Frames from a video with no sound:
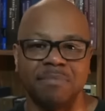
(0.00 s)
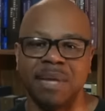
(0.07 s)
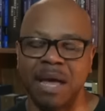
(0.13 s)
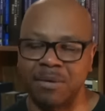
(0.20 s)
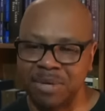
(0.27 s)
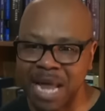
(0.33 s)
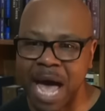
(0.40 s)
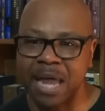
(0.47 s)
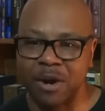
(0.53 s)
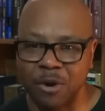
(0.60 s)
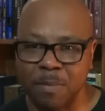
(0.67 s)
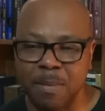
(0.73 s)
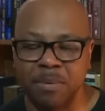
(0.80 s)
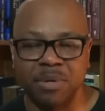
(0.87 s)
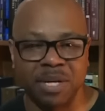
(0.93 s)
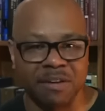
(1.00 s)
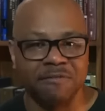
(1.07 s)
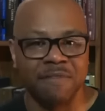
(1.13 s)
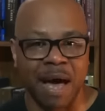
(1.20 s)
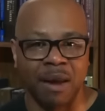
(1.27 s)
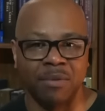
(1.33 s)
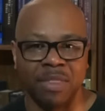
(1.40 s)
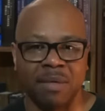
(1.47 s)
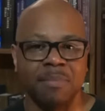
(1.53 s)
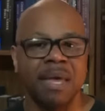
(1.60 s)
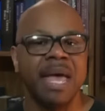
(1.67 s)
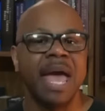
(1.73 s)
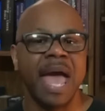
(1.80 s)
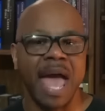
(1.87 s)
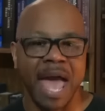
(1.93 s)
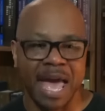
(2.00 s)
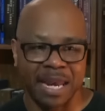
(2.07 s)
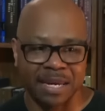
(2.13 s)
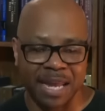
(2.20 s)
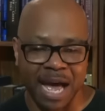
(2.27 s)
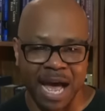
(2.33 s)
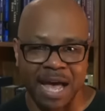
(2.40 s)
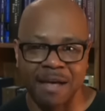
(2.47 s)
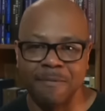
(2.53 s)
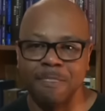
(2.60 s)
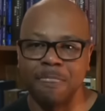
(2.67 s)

Now, 900 people did follow them and die.